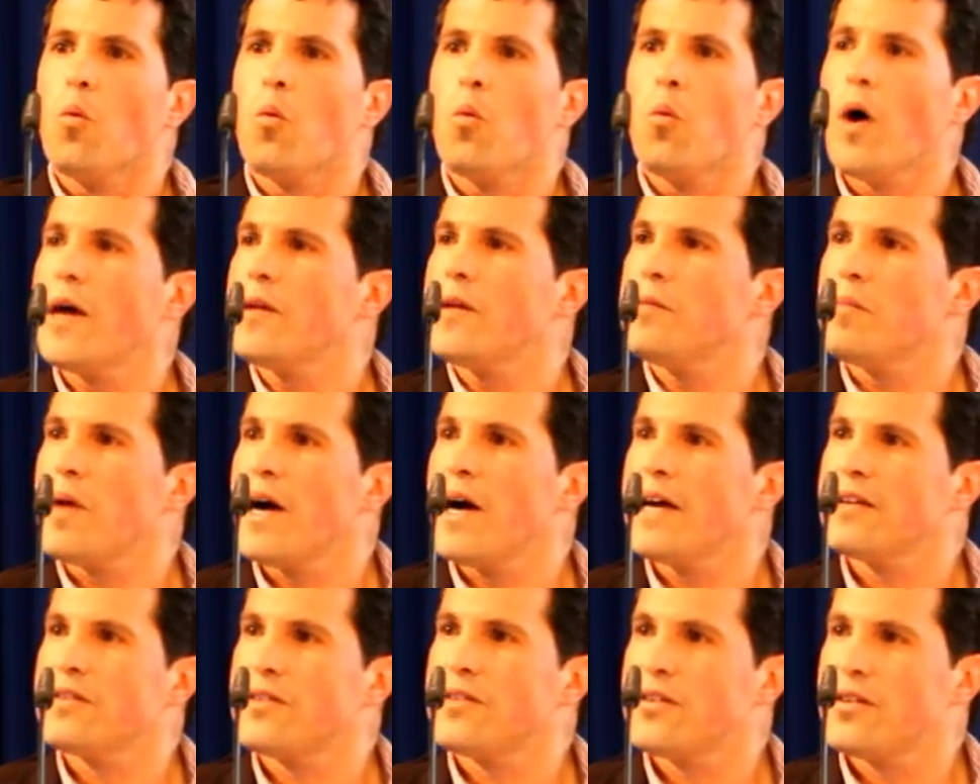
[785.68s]
what
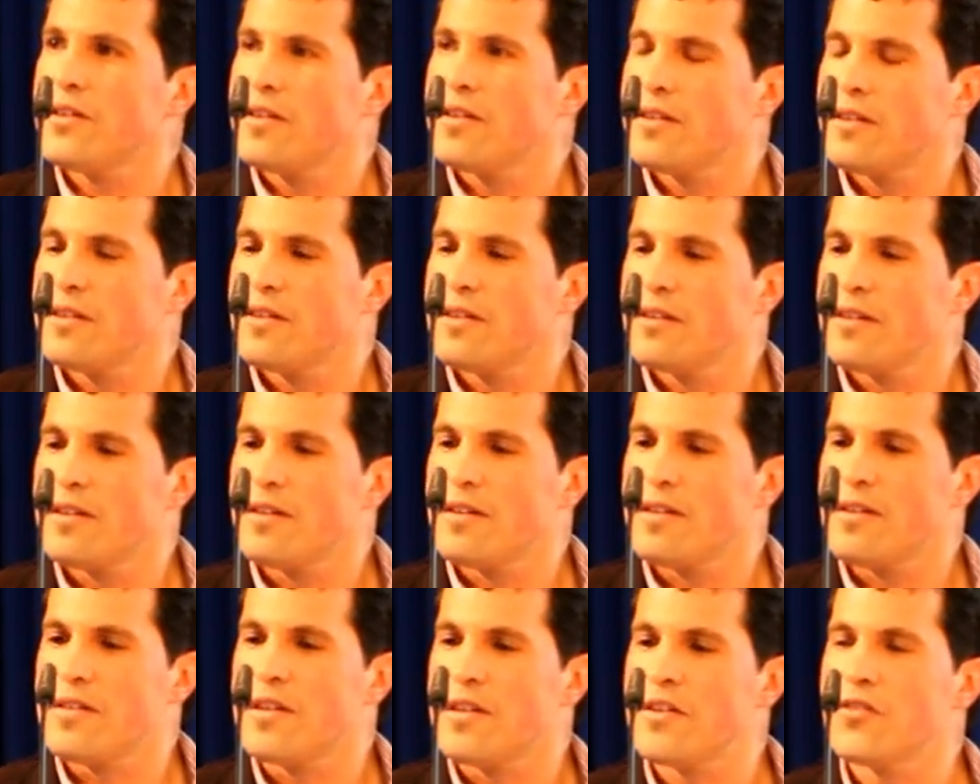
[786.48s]
might
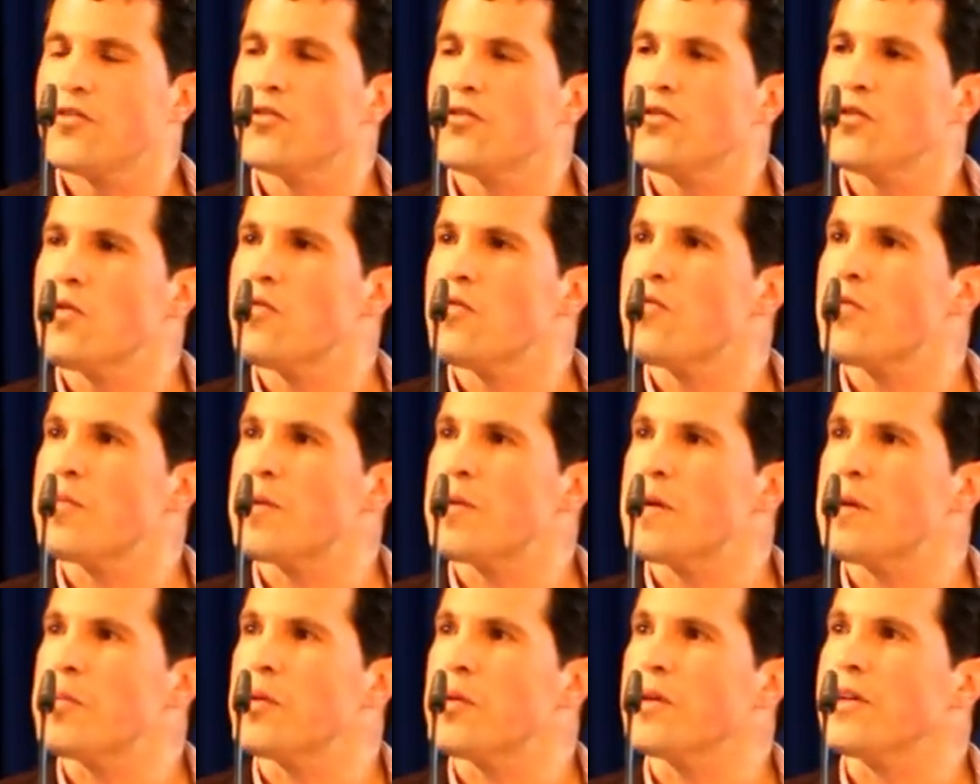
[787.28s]
this do for
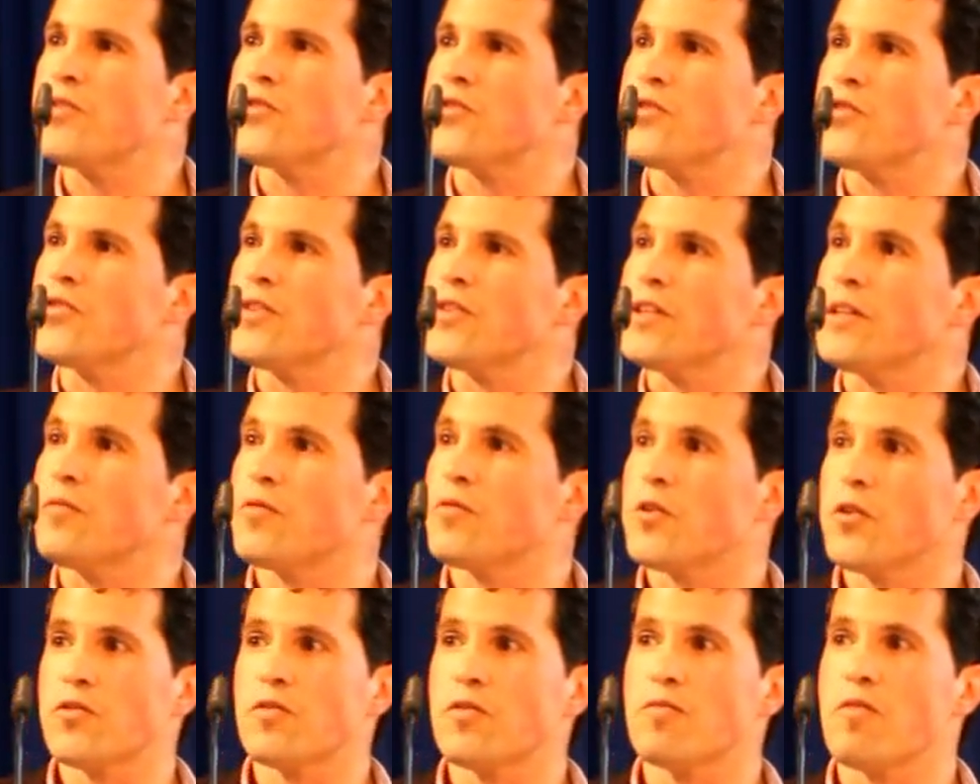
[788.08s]
people interested,
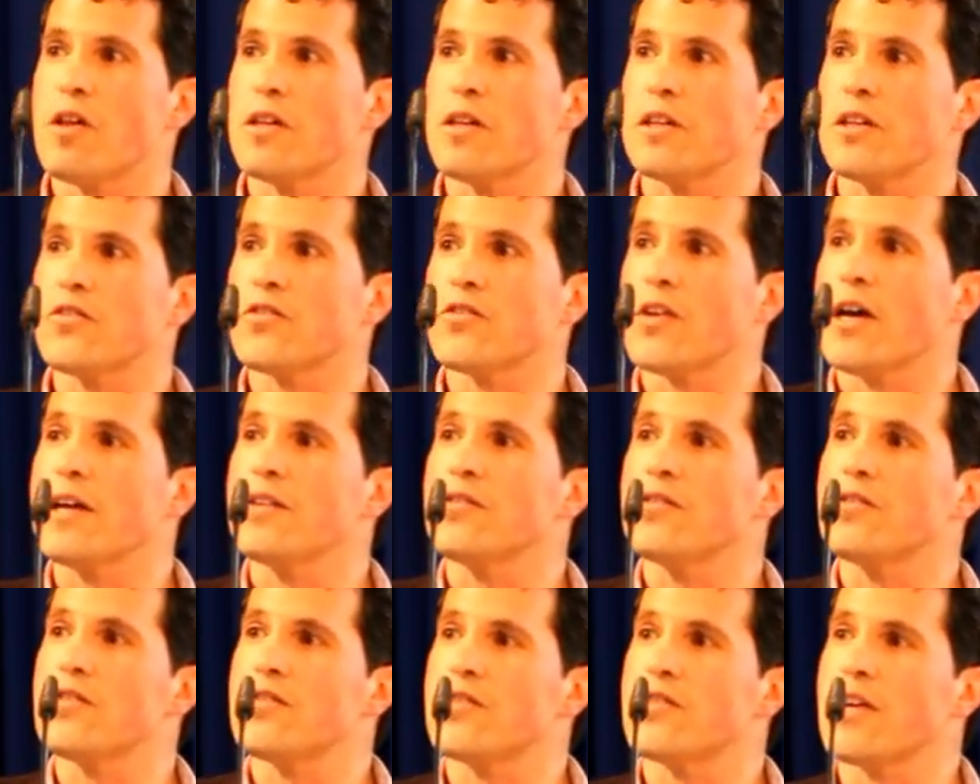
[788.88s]
first of all, in the
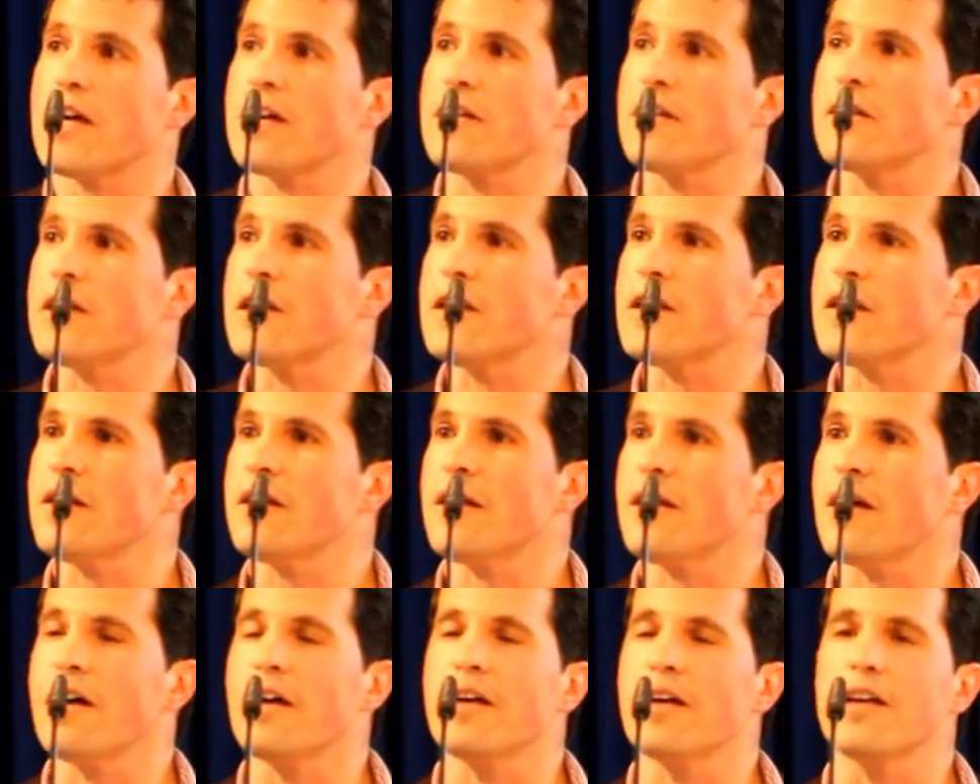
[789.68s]
sciences,
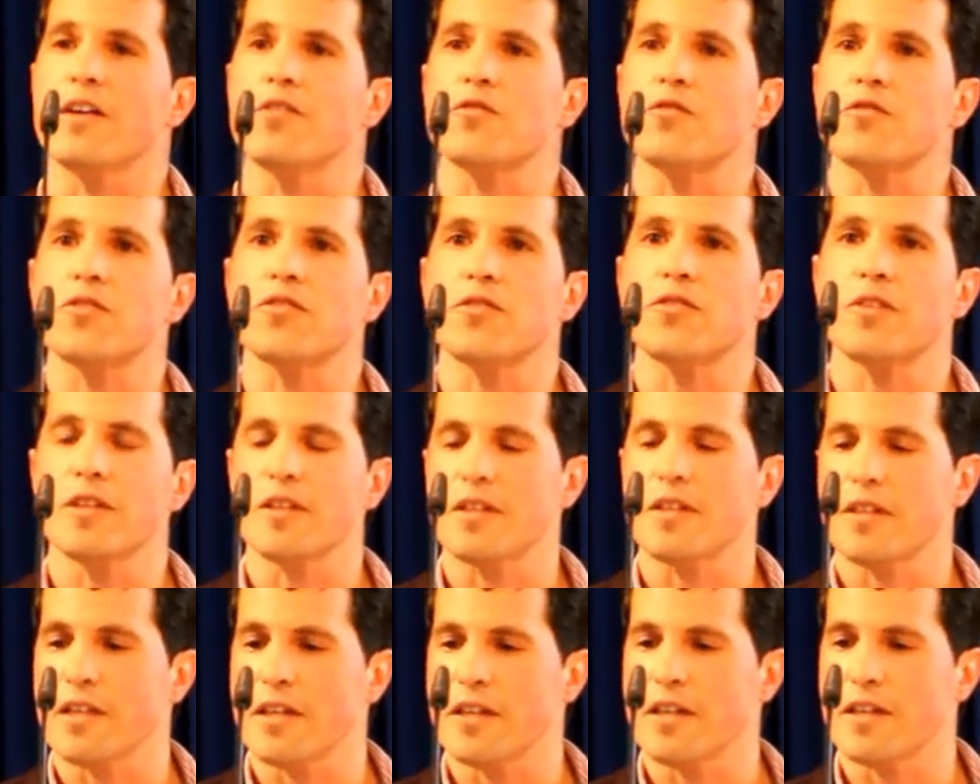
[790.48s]
secondly,
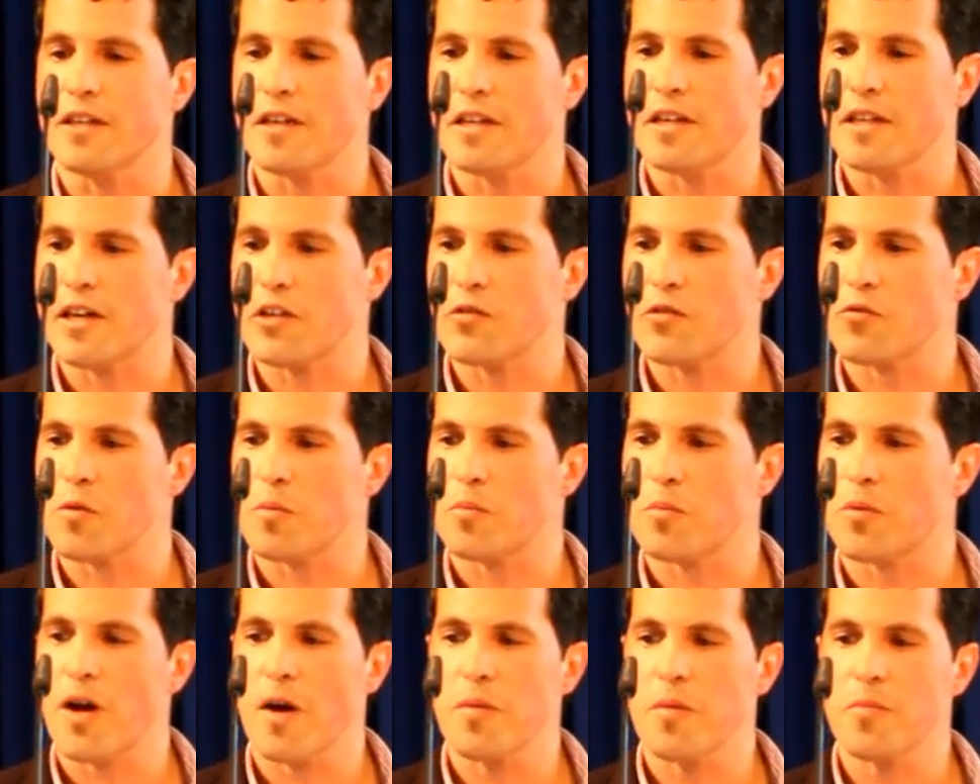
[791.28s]
interested in
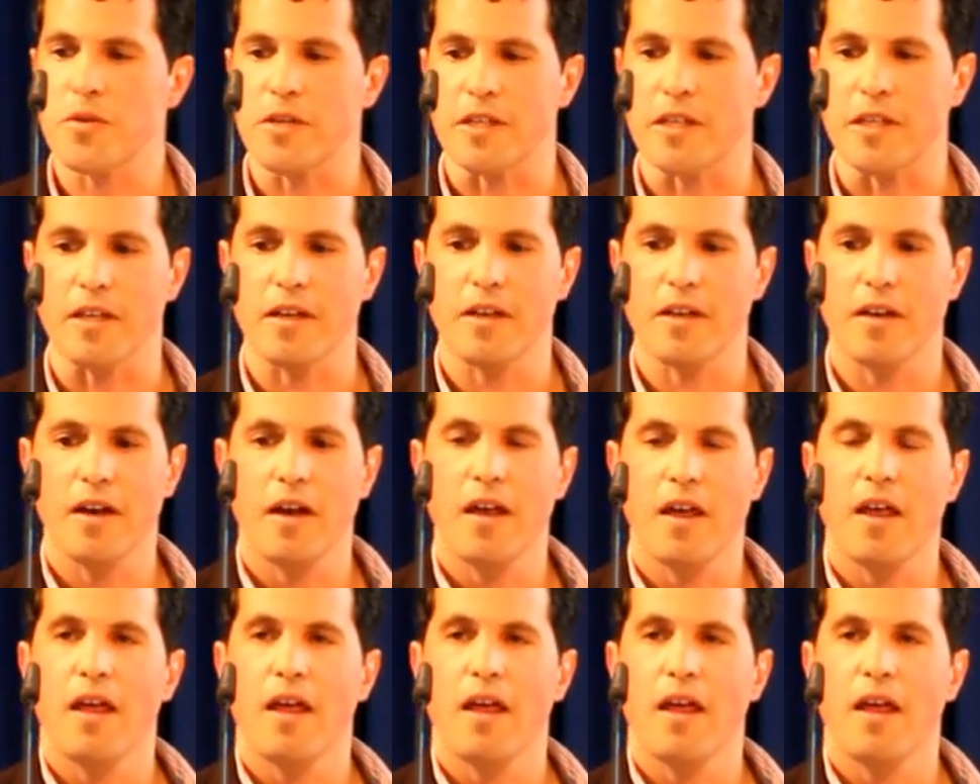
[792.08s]
intellectual property?